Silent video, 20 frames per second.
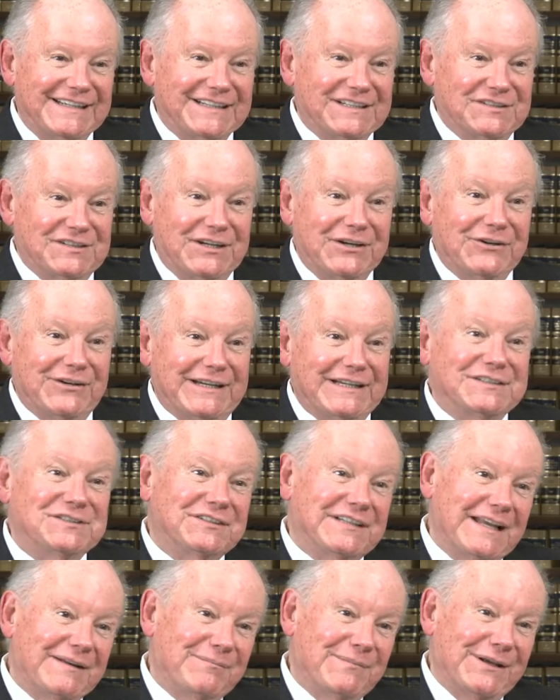Because here he
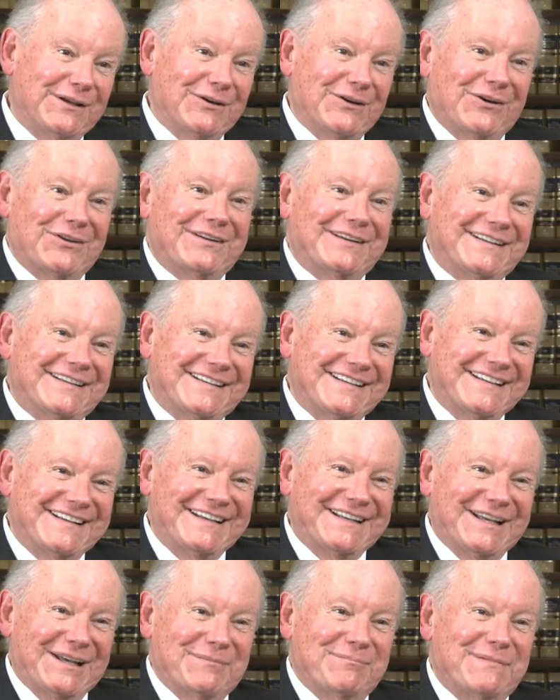sent me on a,
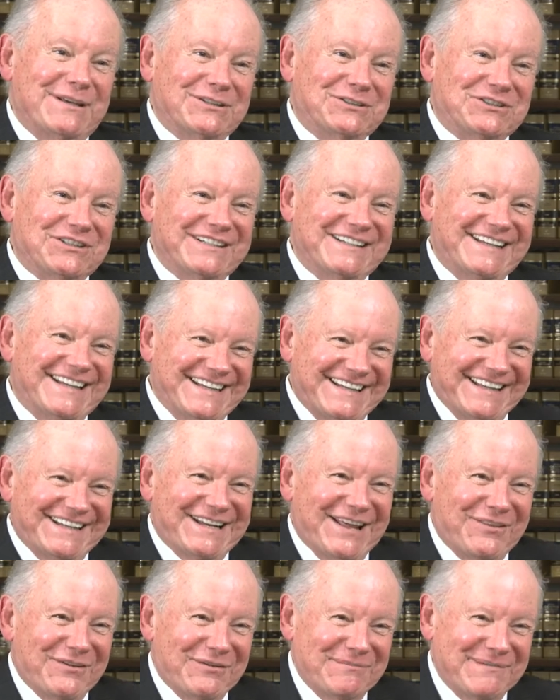on a mission, mission,
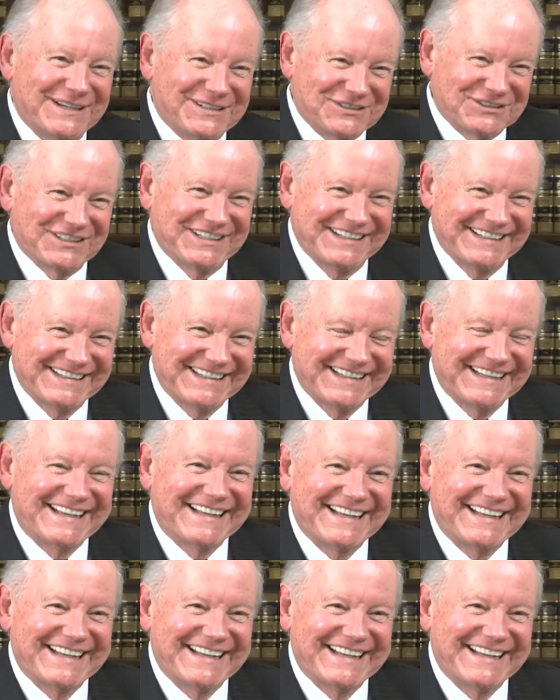another mission,